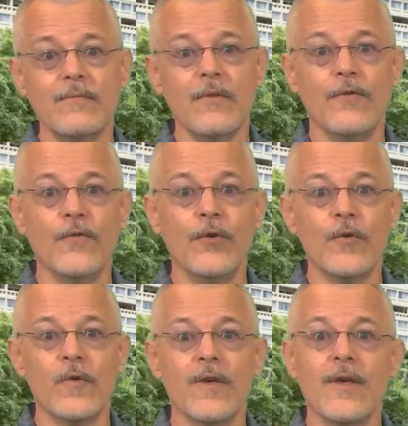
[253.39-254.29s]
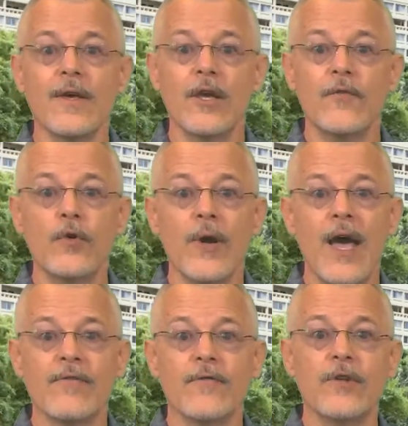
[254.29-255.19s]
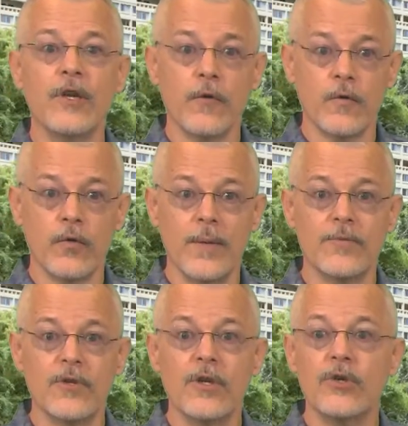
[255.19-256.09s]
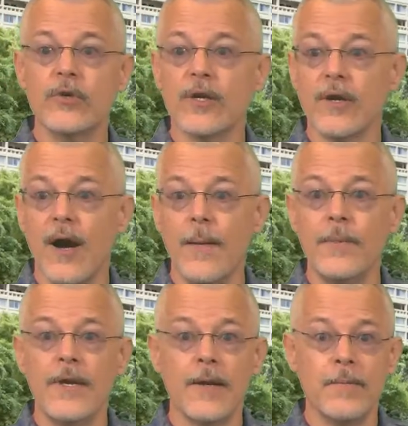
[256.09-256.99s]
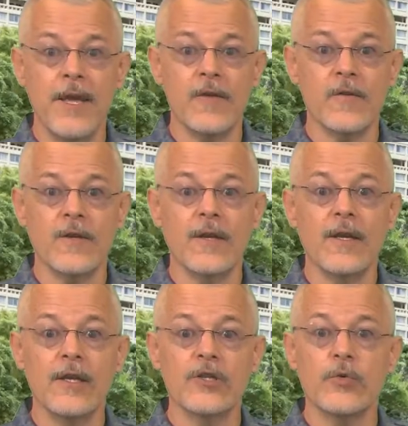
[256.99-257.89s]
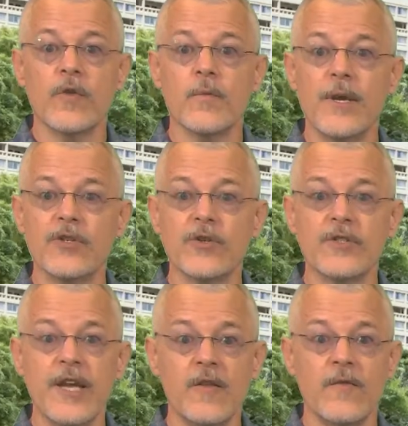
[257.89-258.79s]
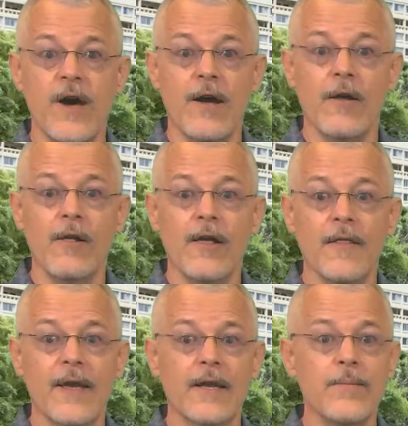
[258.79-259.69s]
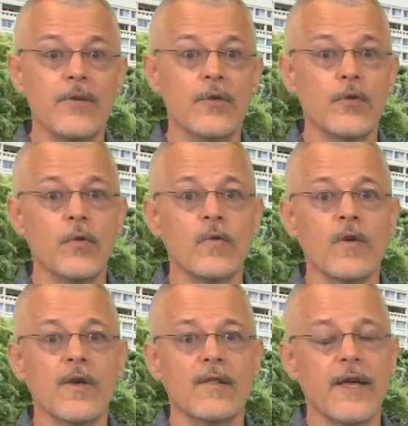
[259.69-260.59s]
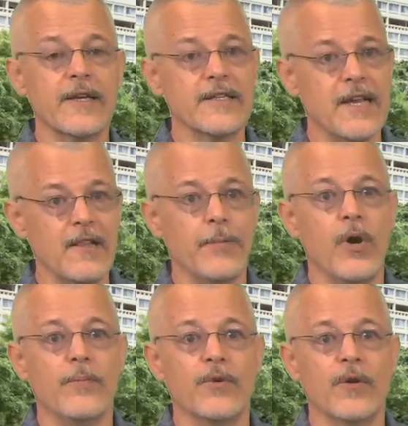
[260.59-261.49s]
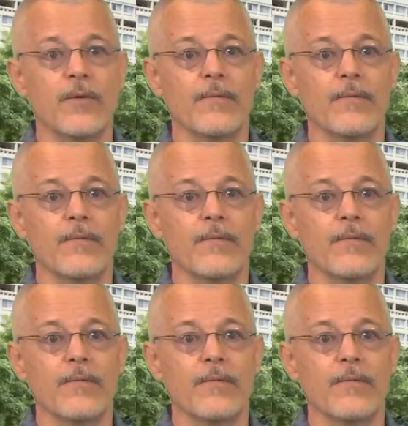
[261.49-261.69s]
First, if you have a video script, you can copy and paste it into a special text file that can be used like a teleprompter.